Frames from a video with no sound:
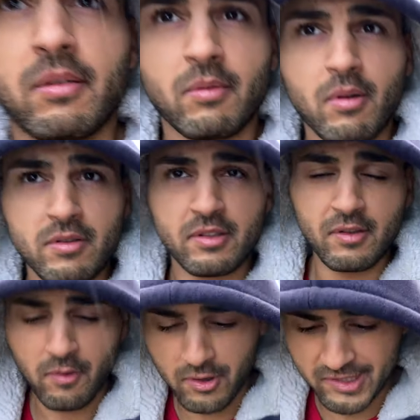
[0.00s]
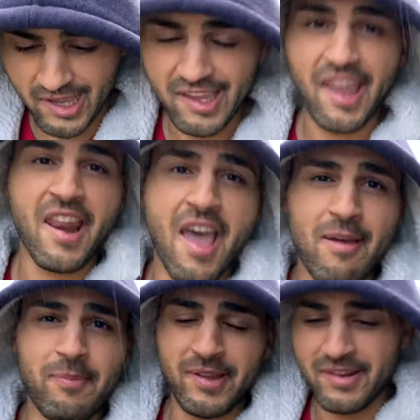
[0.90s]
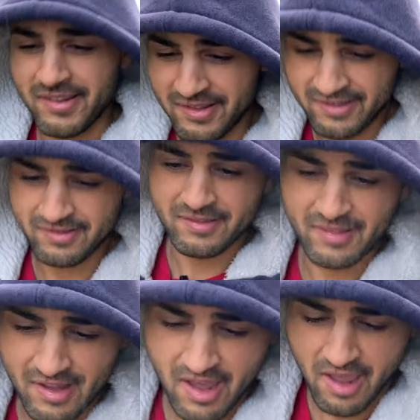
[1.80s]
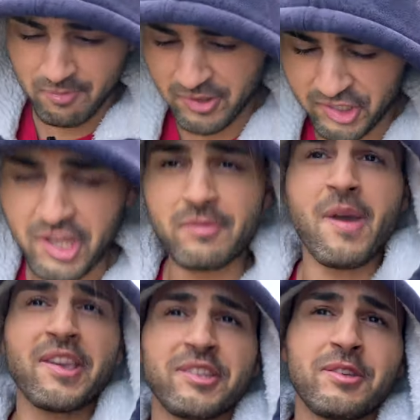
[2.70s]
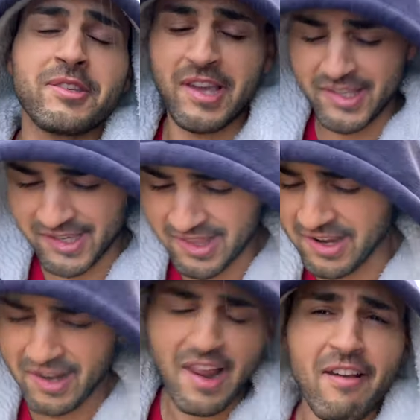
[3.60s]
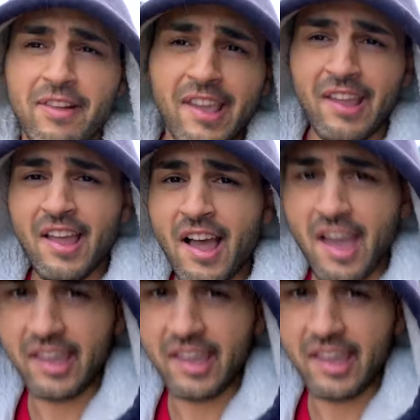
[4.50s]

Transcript: What's the worst that can happen? I appreciate my shoes. I say they're lovely. I